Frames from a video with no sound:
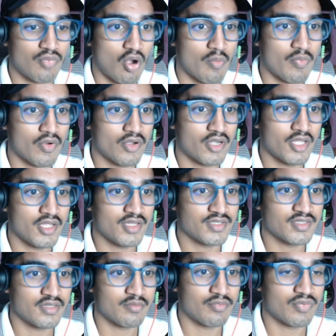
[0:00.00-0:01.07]

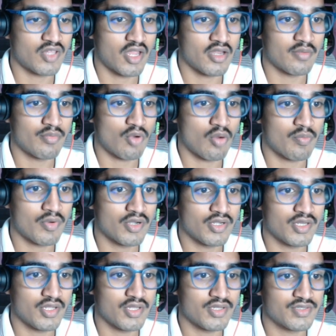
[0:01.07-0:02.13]
properties. Inside
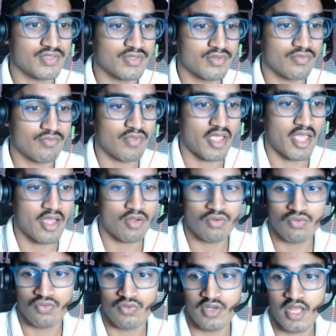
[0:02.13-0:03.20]
properties, we
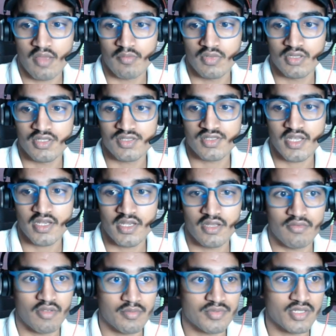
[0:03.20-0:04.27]
have to enable the
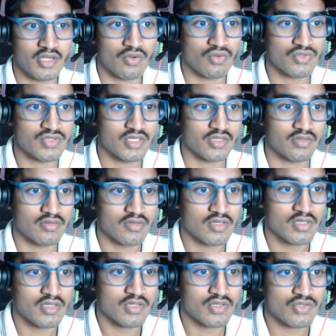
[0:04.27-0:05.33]
static website hosting.
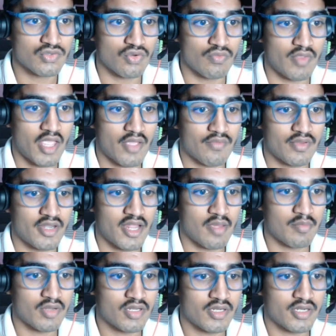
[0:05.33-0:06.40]
So we have
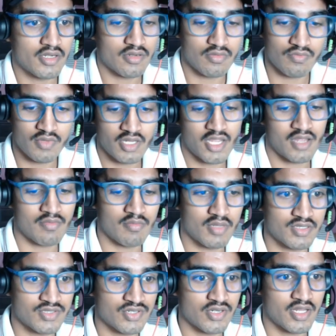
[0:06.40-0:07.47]
enabled it. We can
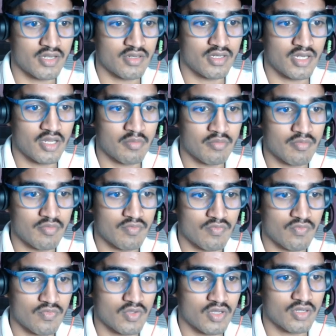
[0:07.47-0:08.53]
mention any name,
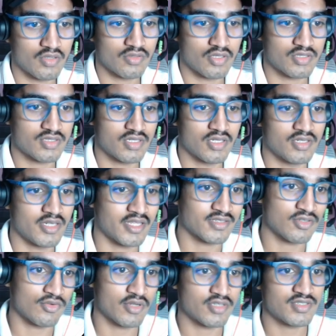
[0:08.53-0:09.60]
just
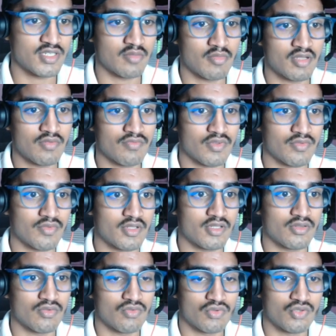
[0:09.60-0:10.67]
index.html. We
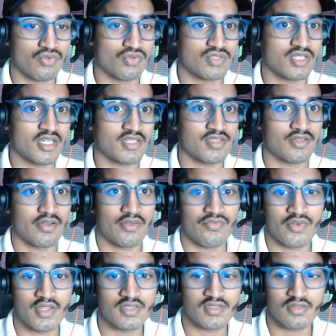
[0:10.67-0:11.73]
will use it as a
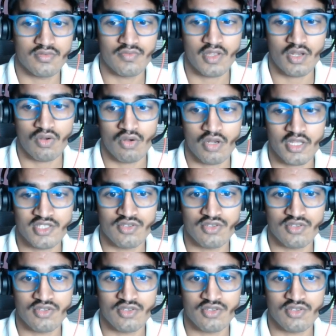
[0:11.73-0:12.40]
reference. We are not